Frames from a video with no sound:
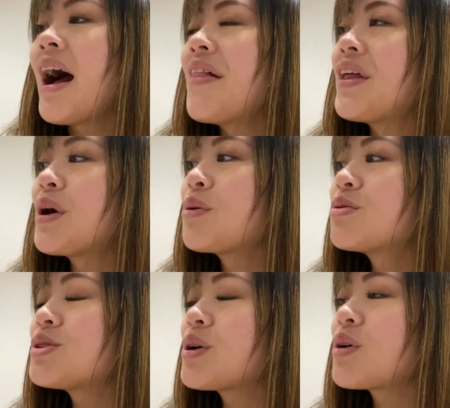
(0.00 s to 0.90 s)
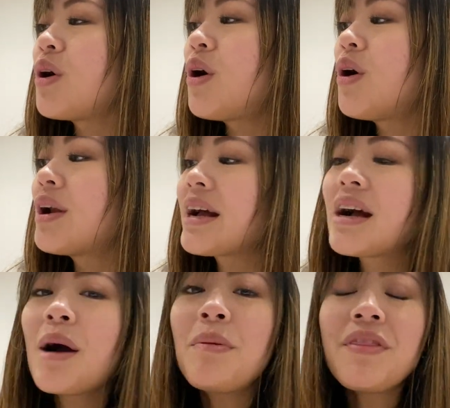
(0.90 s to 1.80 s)
and then I also got like a
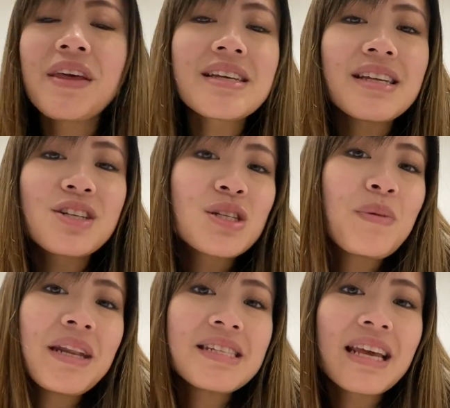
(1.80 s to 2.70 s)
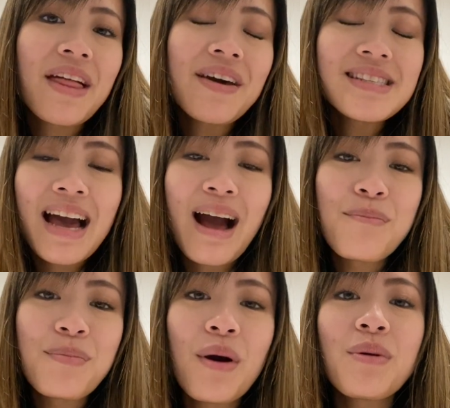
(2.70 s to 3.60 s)
couple of things, and I just put it together as a hamper,